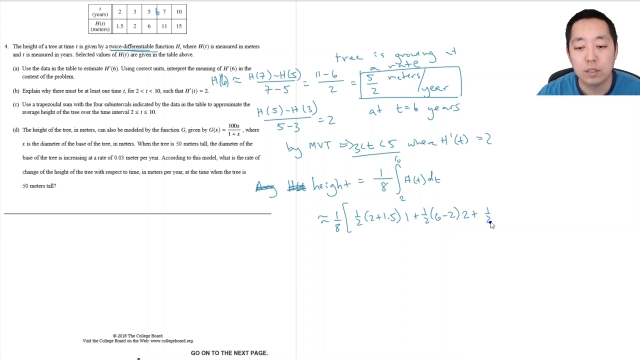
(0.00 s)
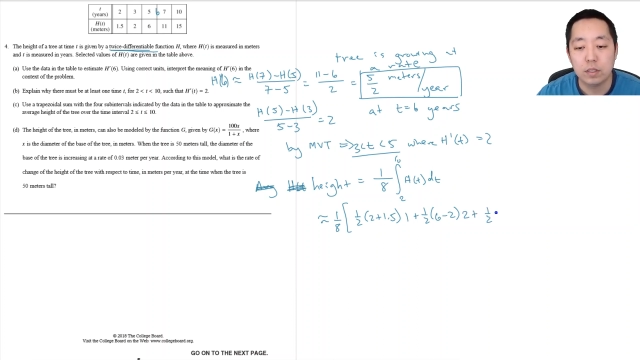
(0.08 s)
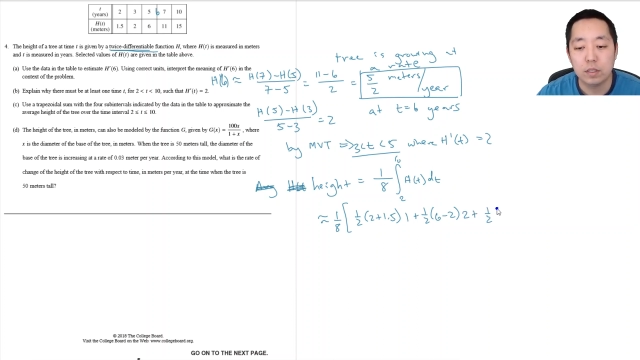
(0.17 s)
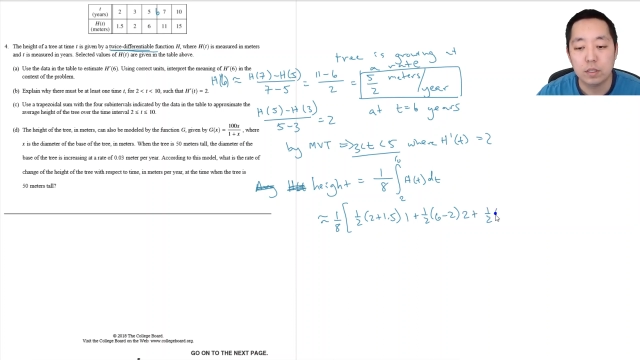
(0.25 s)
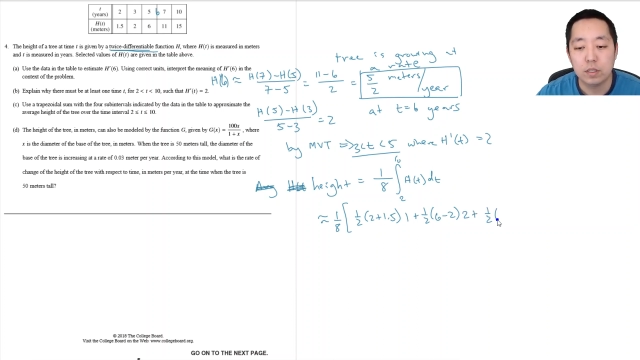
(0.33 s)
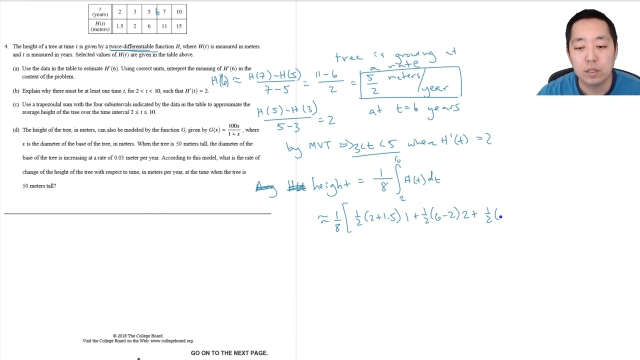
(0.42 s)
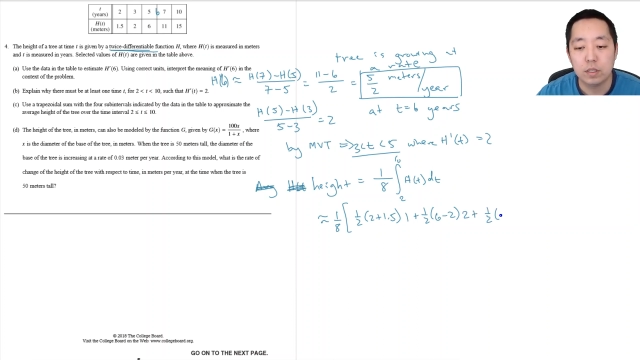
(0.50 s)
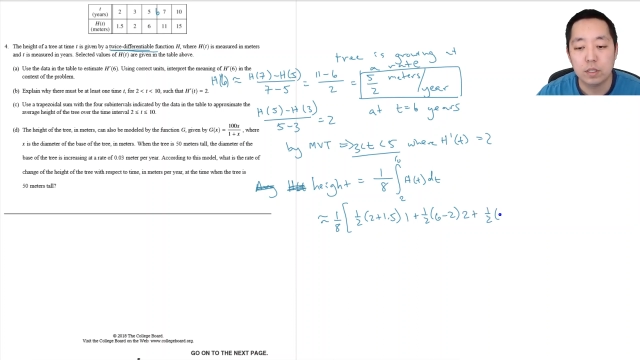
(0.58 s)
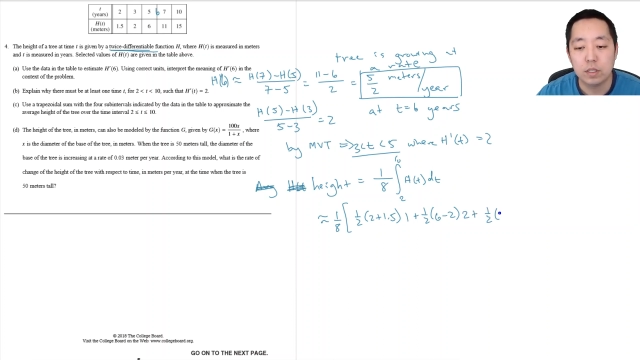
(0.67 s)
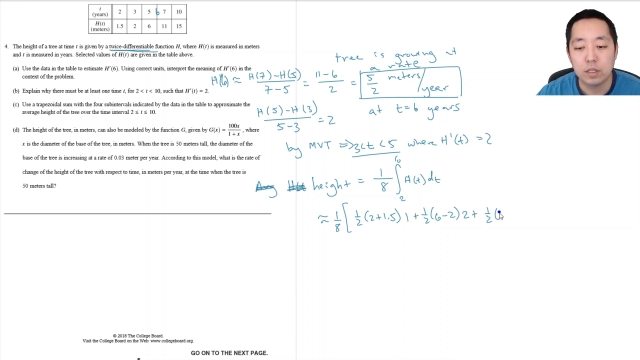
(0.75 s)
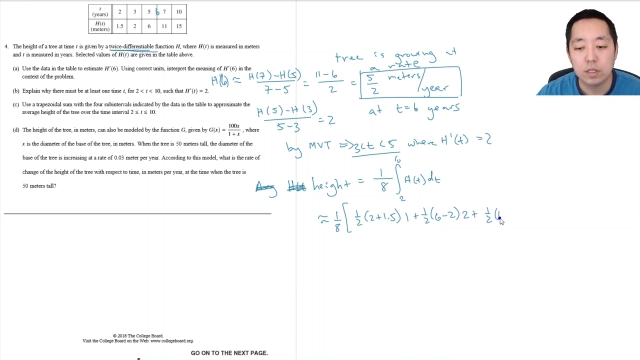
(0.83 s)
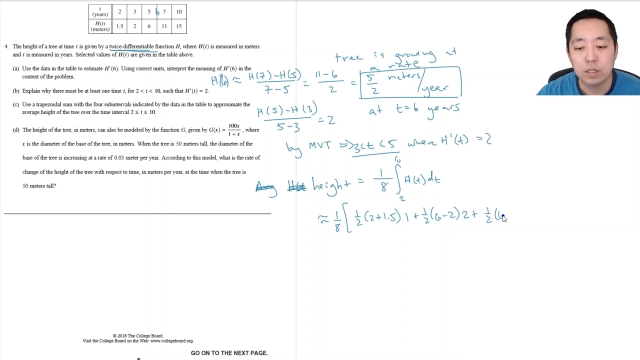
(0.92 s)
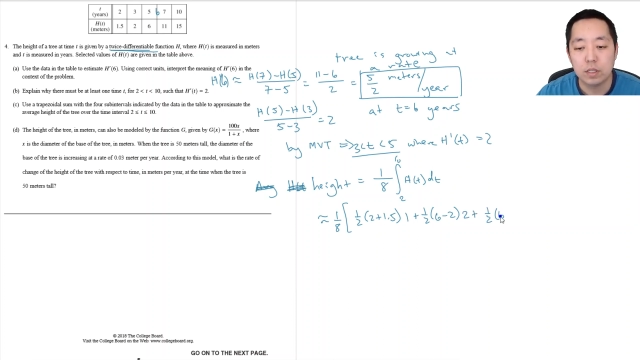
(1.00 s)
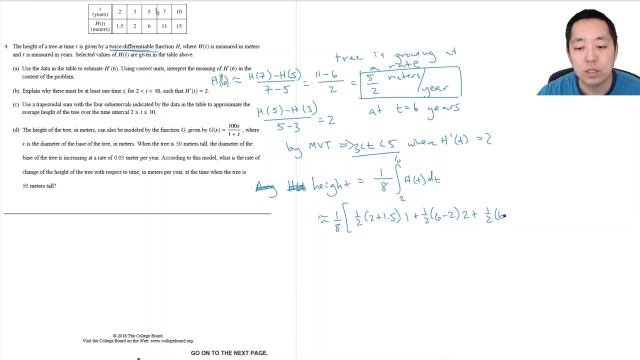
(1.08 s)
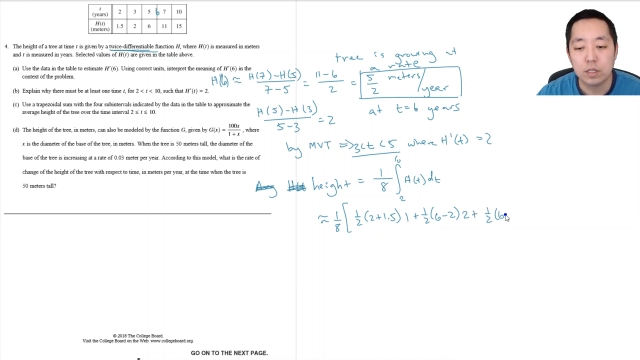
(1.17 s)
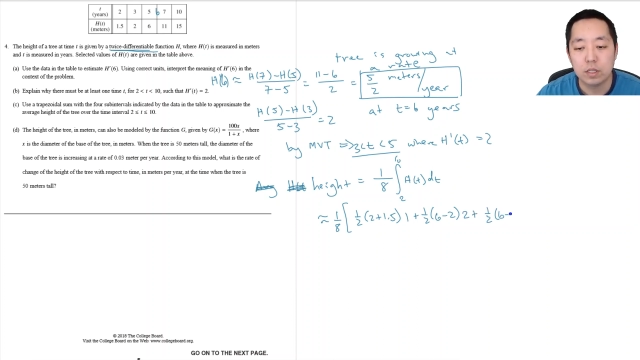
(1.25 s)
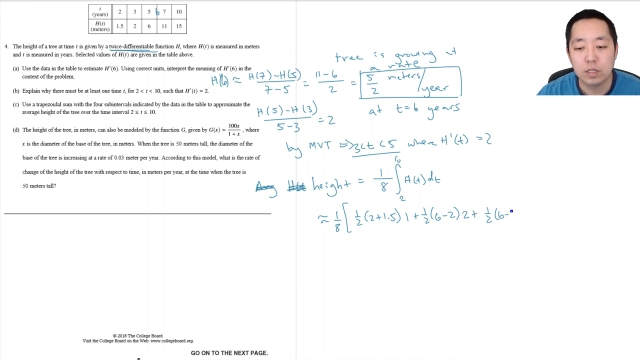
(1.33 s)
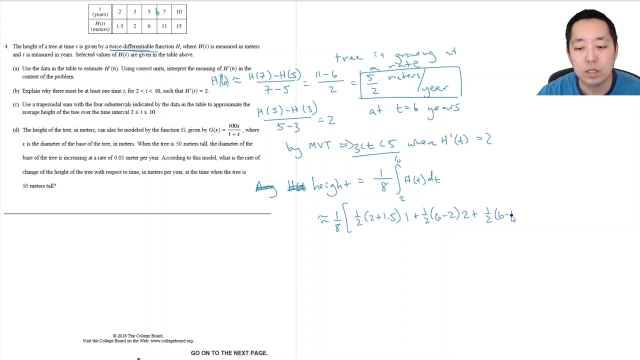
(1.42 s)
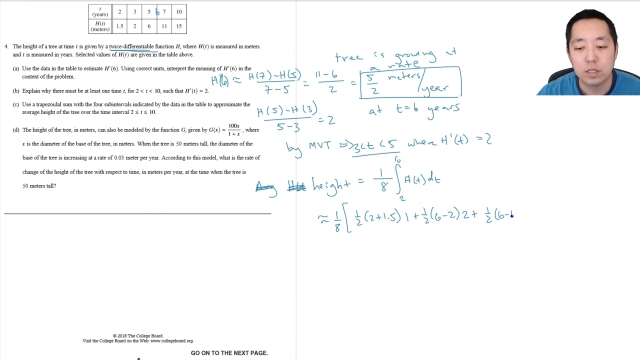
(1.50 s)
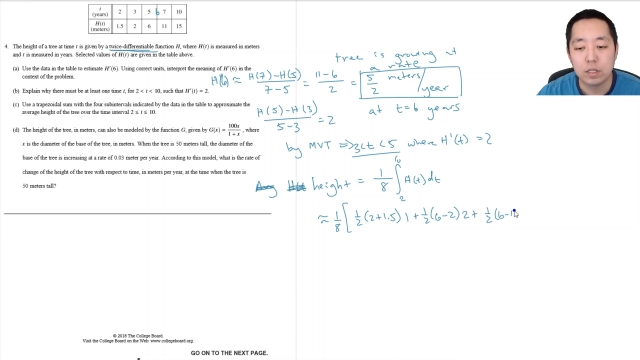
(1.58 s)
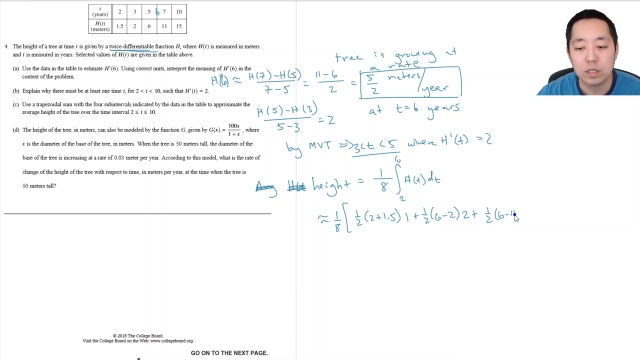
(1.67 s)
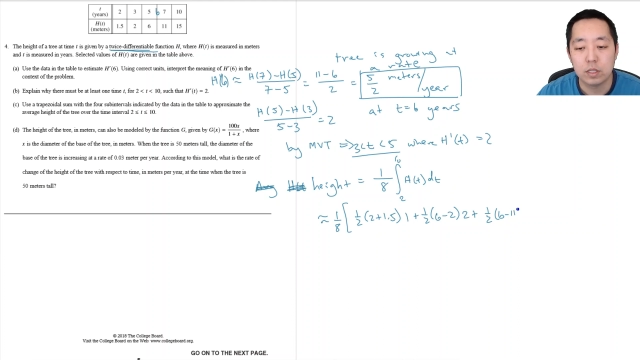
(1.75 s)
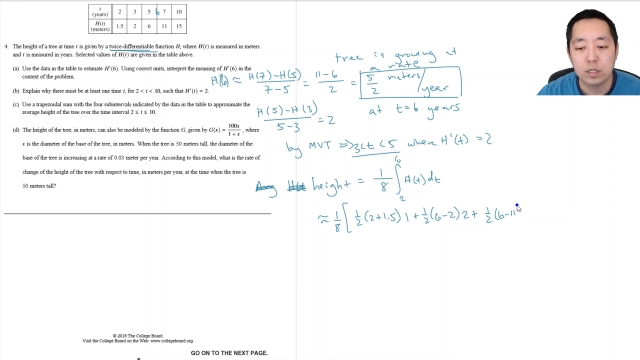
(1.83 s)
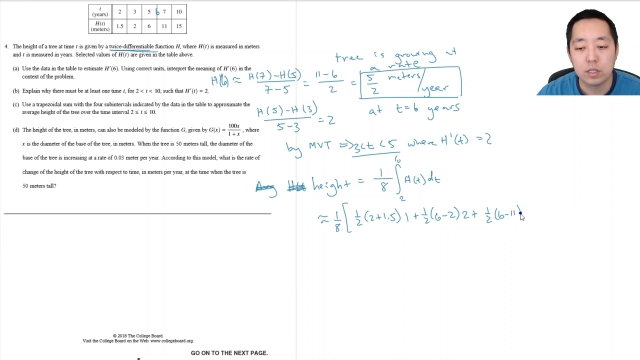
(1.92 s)

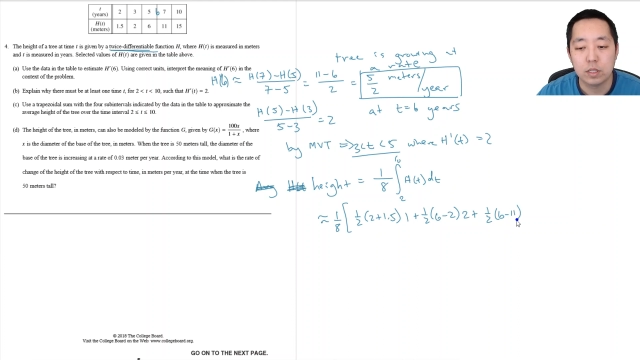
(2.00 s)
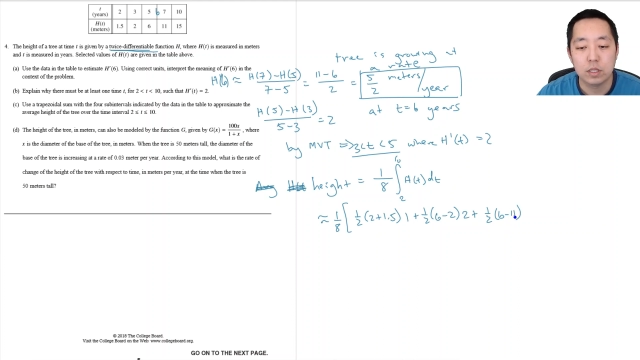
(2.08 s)
Nothing is said.